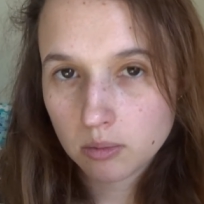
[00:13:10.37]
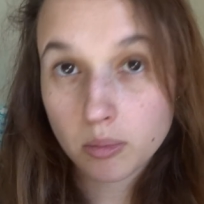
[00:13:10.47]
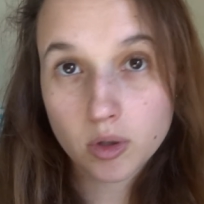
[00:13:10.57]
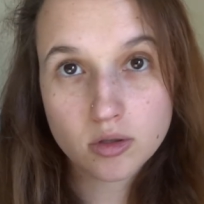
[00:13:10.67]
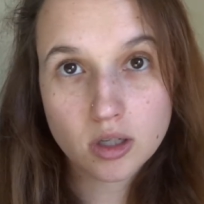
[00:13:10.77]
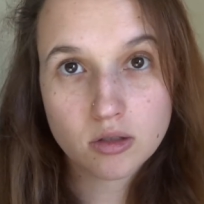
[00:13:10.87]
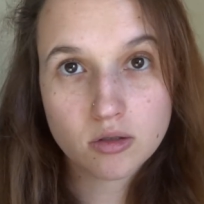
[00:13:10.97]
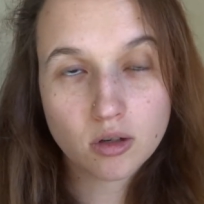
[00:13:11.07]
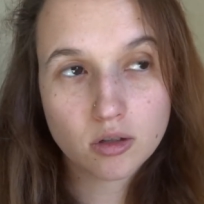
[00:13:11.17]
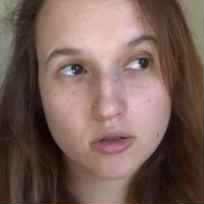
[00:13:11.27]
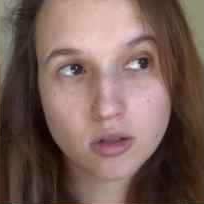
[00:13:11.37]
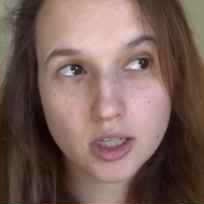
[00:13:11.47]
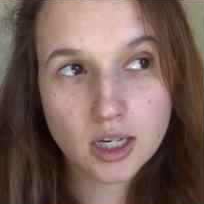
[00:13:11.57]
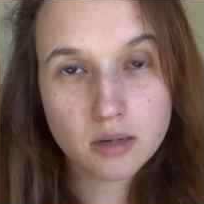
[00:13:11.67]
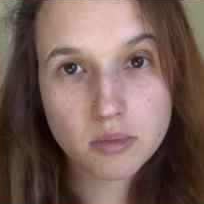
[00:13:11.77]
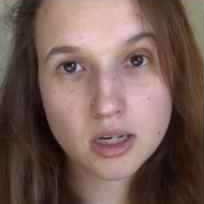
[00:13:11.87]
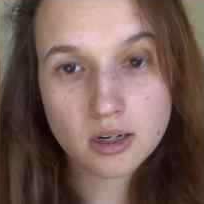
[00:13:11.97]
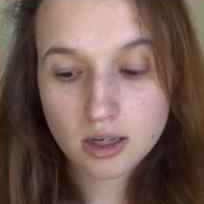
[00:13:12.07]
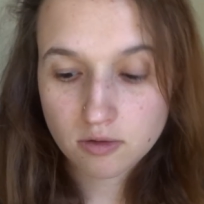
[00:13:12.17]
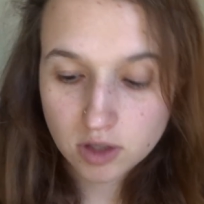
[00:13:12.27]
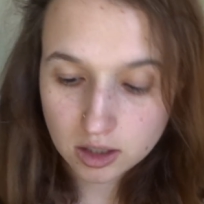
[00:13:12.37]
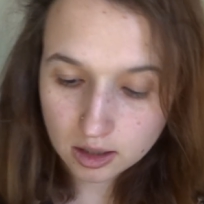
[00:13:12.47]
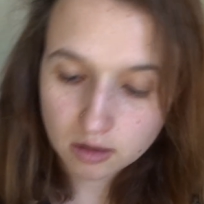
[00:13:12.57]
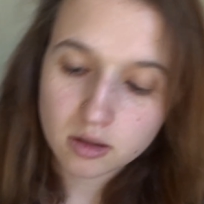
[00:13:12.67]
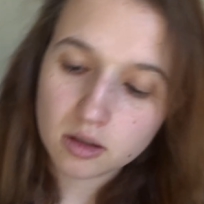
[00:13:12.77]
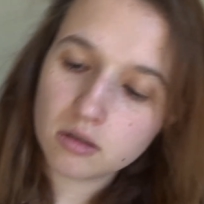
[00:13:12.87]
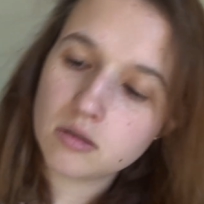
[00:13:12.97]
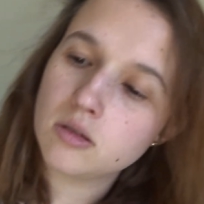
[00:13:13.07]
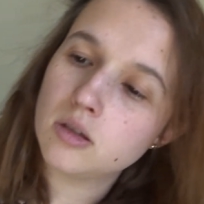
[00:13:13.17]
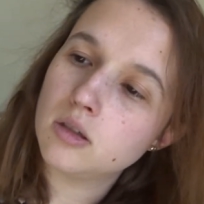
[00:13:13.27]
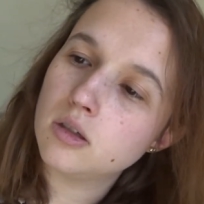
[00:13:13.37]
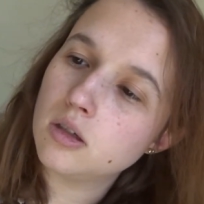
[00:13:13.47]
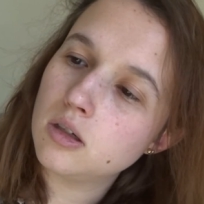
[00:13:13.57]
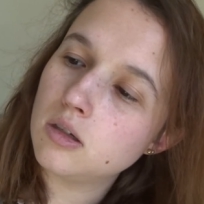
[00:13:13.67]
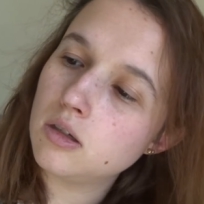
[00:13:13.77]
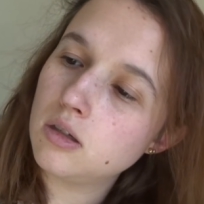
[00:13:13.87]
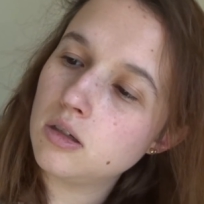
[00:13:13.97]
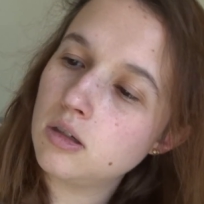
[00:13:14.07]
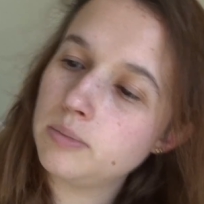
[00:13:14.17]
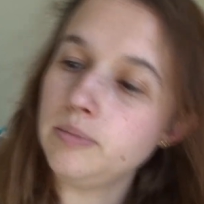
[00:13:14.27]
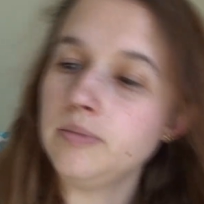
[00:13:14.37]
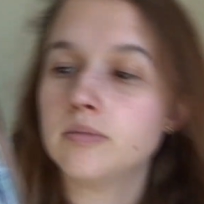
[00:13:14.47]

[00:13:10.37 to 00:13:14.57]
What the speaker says: mostly Circus Tonic handmade advent calendar. I